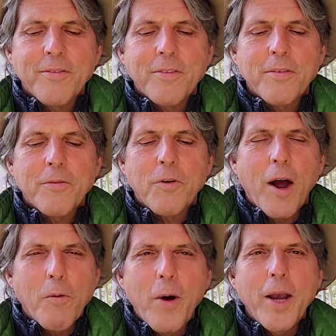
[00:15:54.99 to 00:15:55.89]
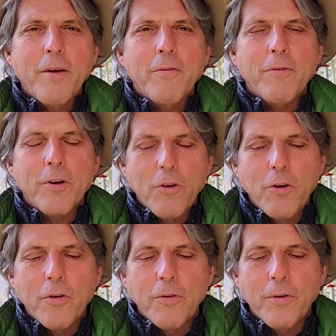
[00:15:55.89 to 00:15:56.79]
For I wait for
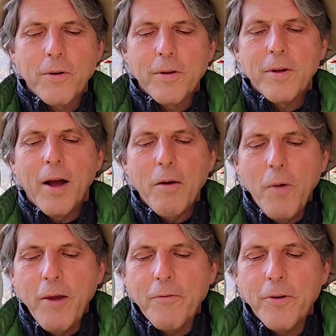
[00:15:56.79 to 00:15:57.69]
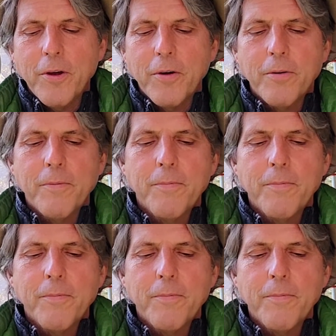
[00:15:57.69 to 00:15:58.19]
you. I wait for you.